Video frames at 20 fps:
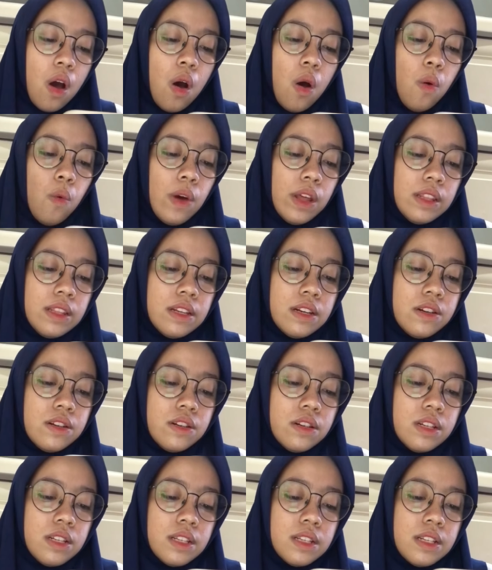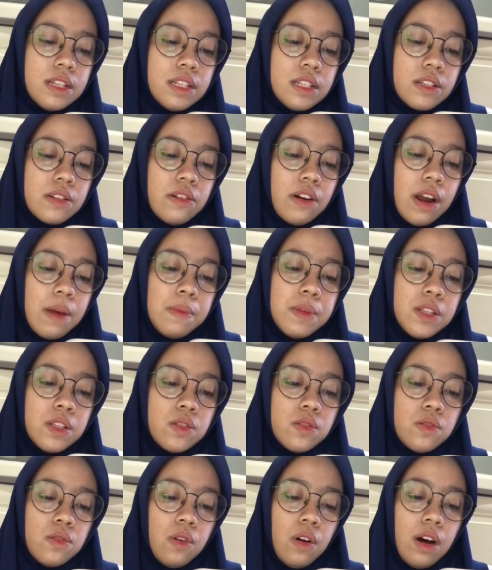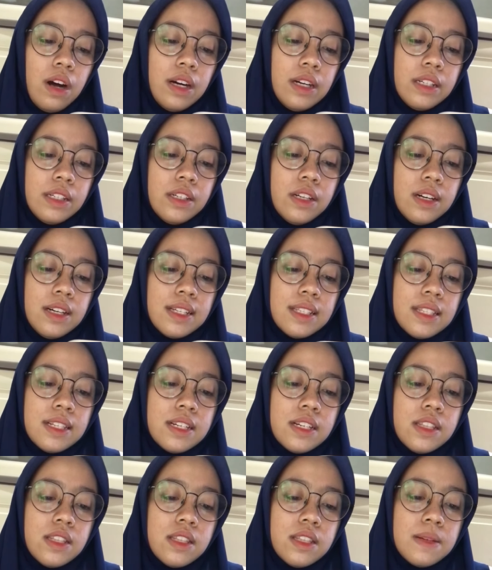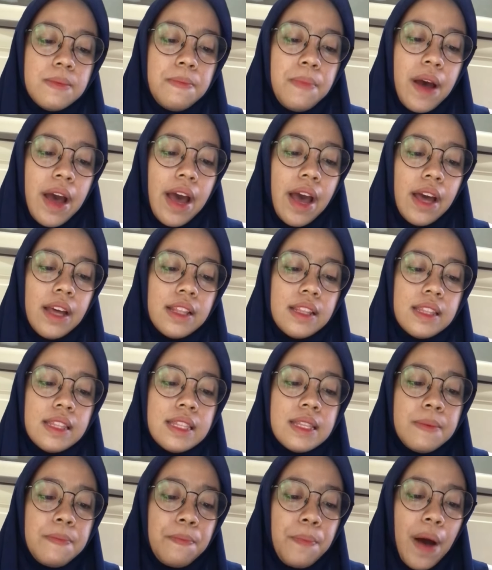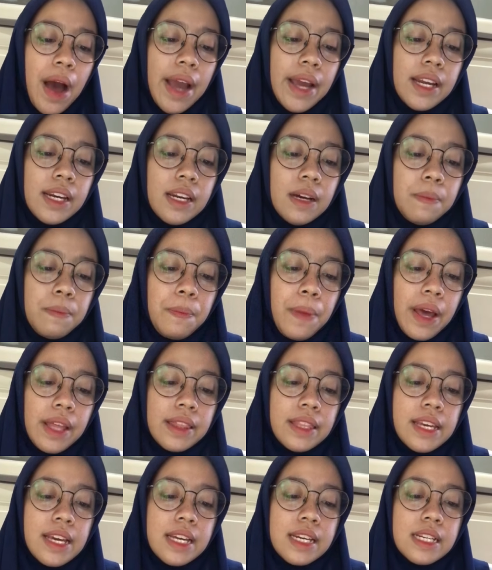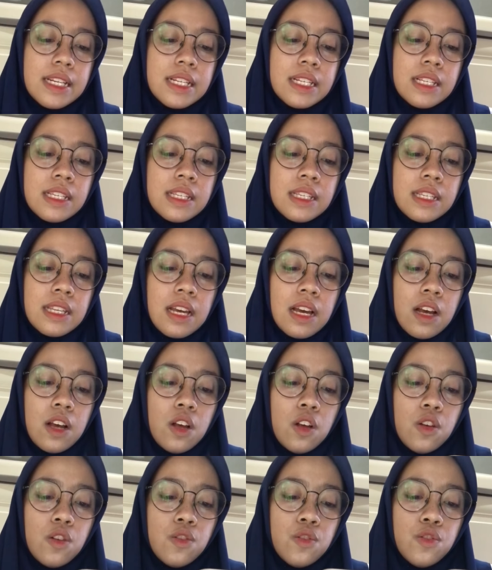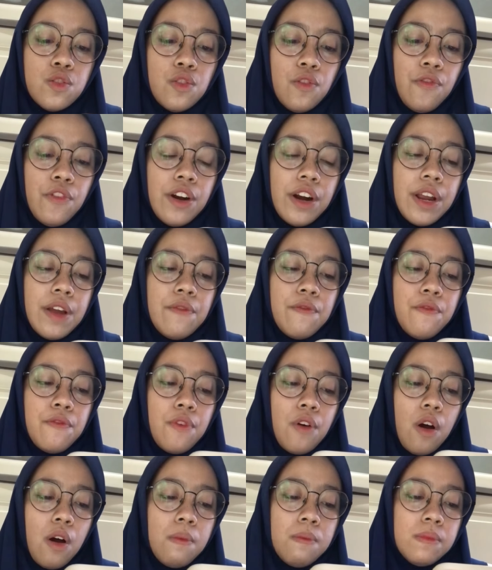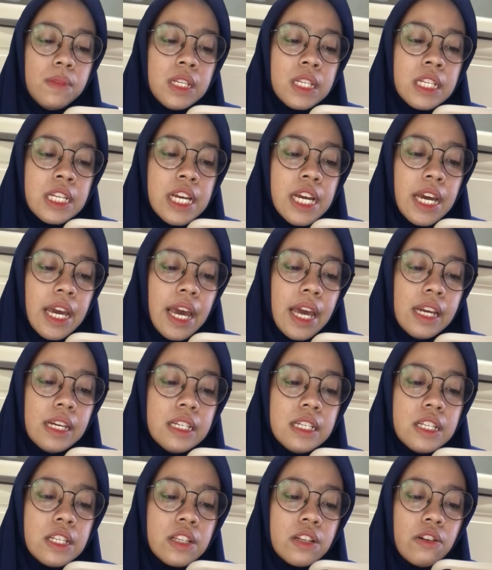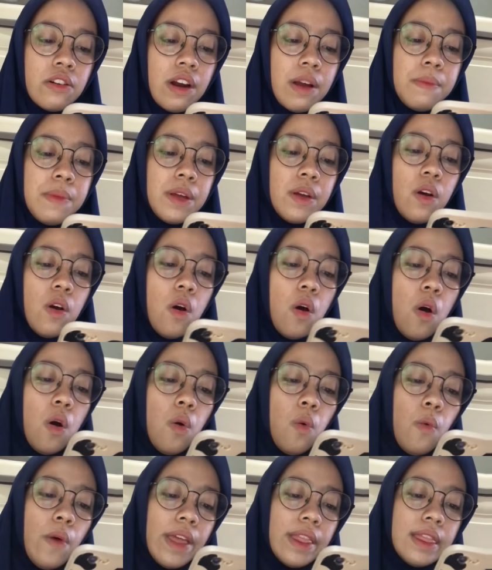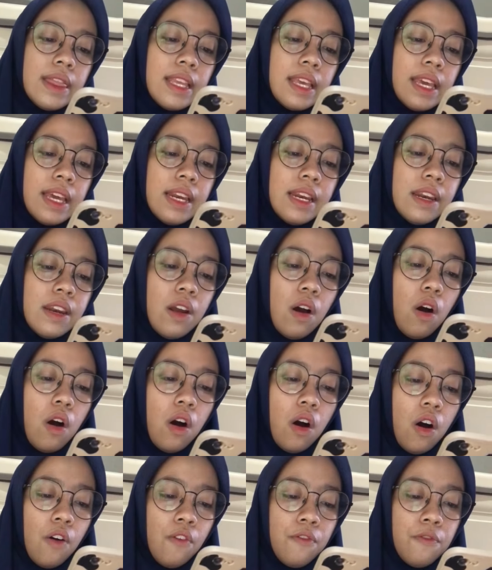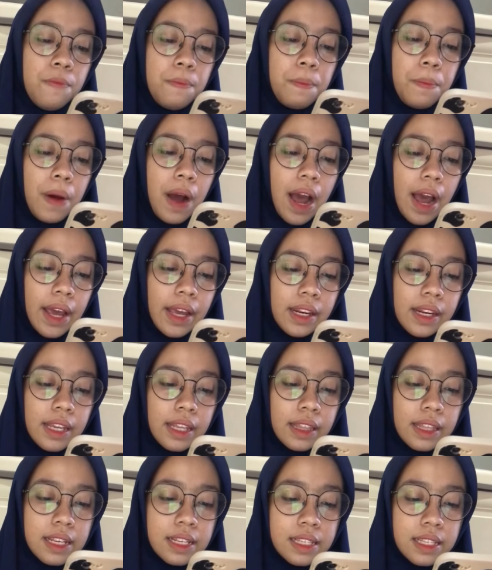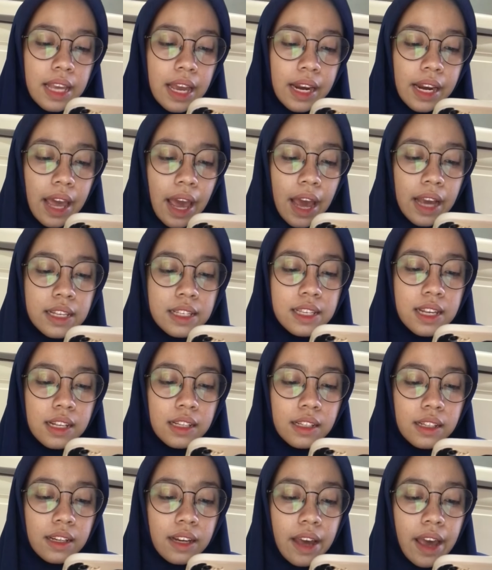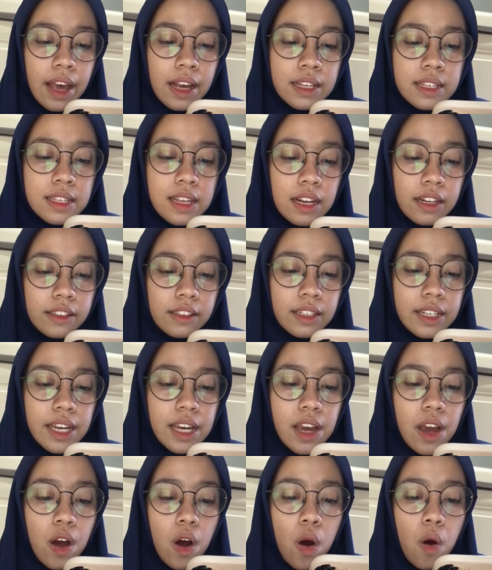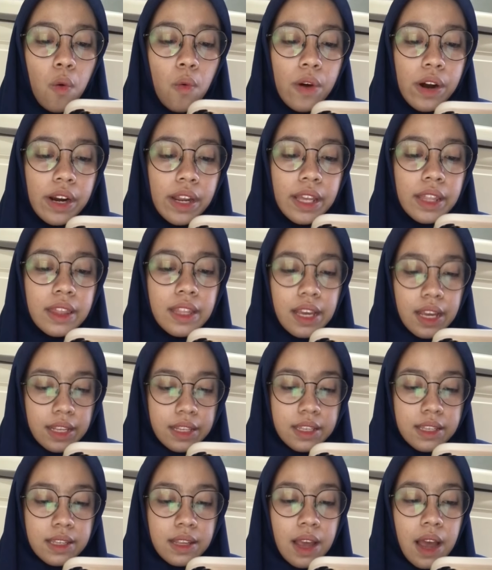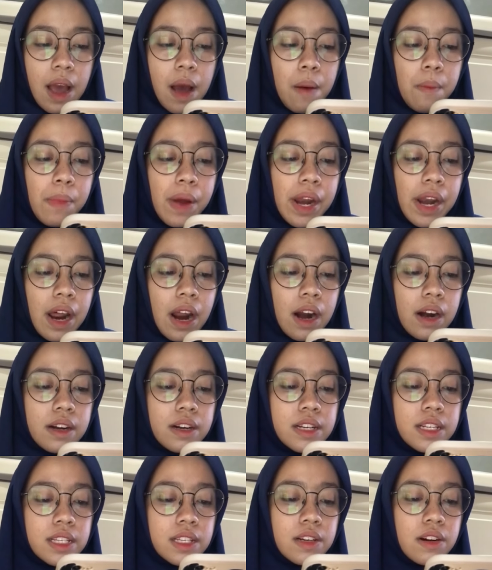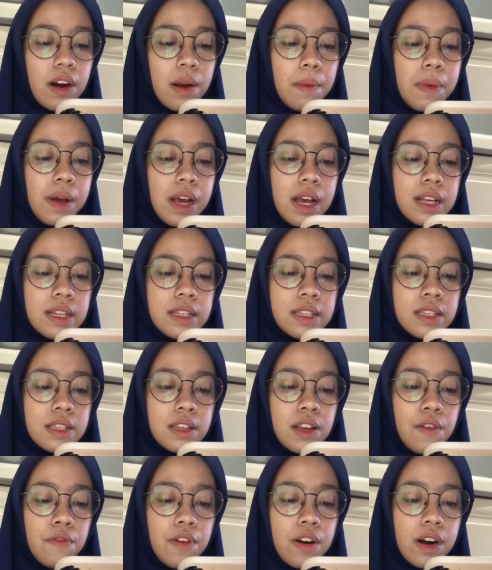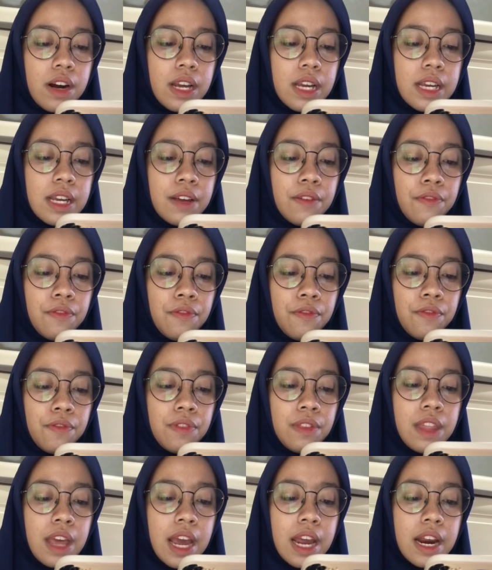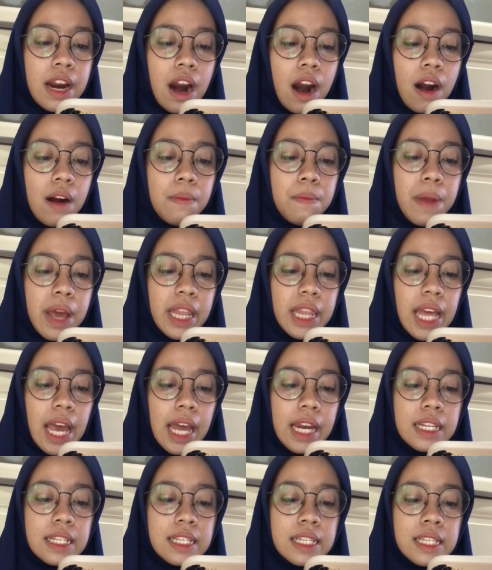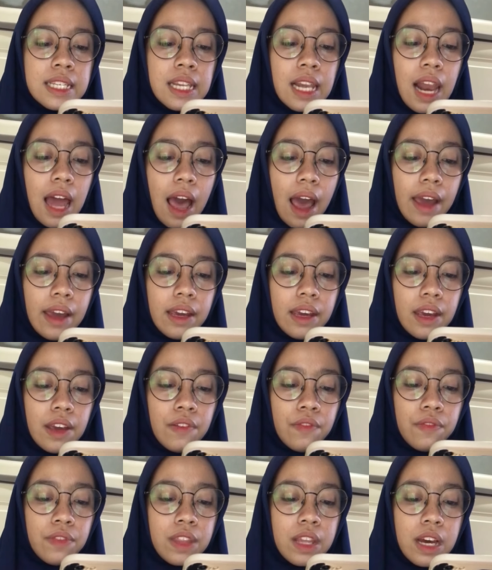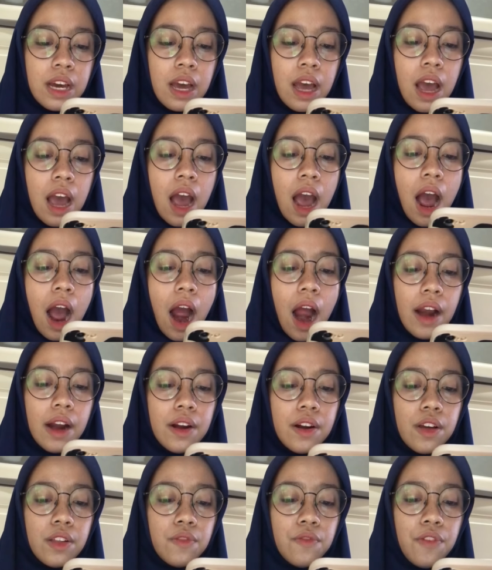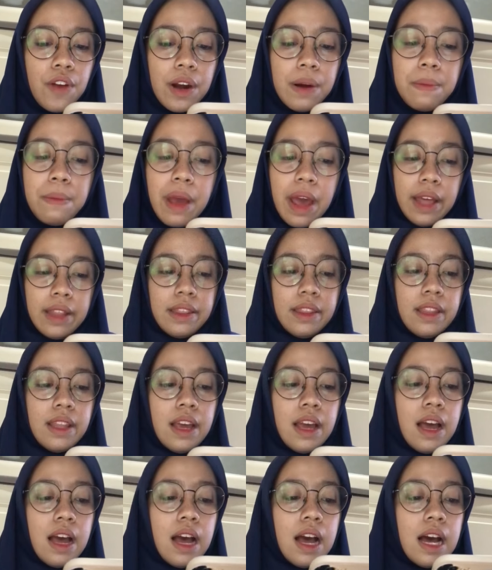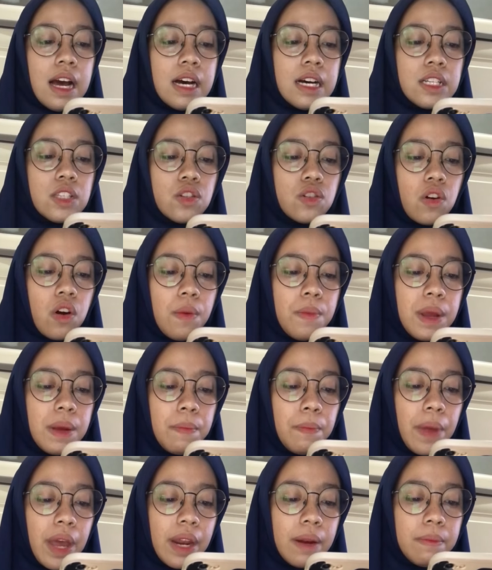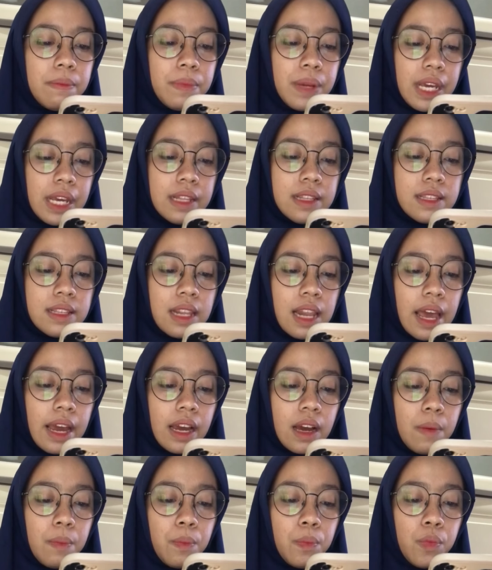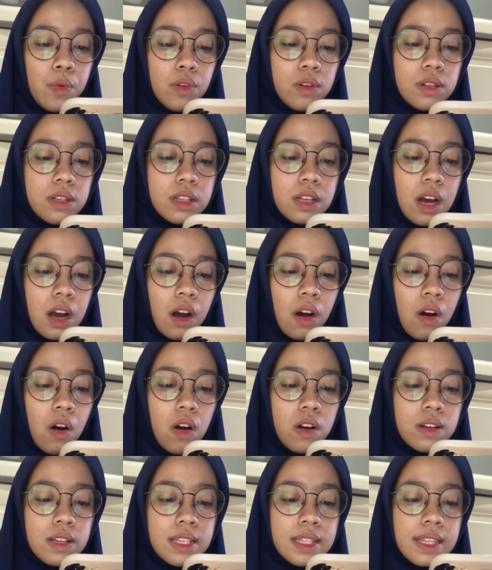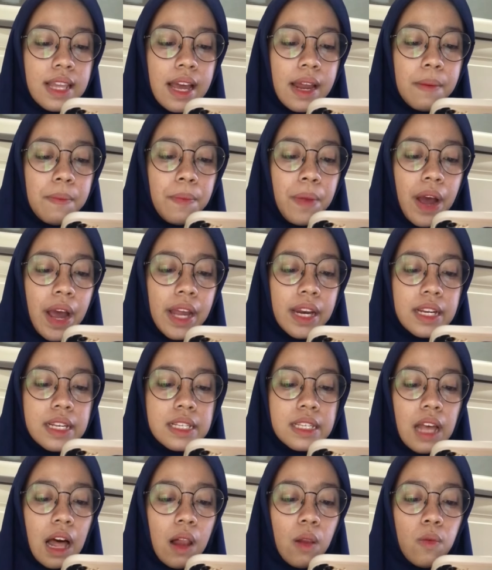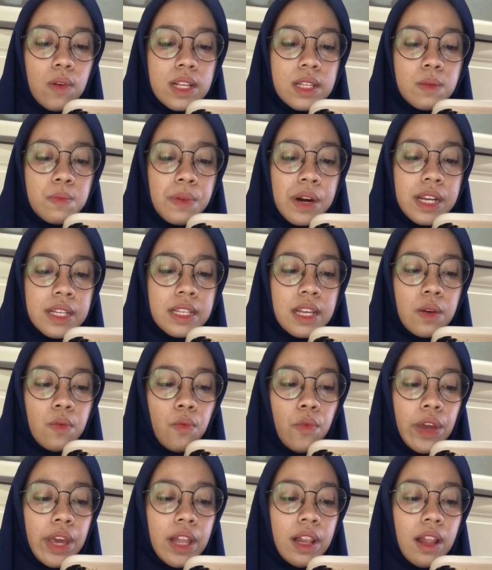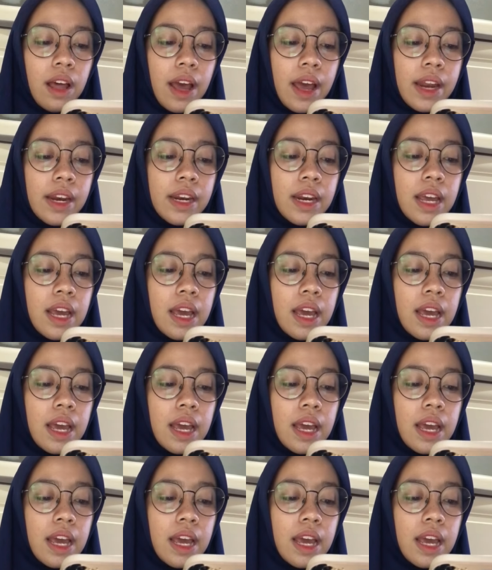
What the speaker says: When the nurse describes to a doctor the pain a patient is suffering from, she can describe what kind of pain it is and exactly where it is. Pain are described as severe if they are bad and slight if they are not very bad. A throbbing pain beats like a pulse. A constant pain is always present, while an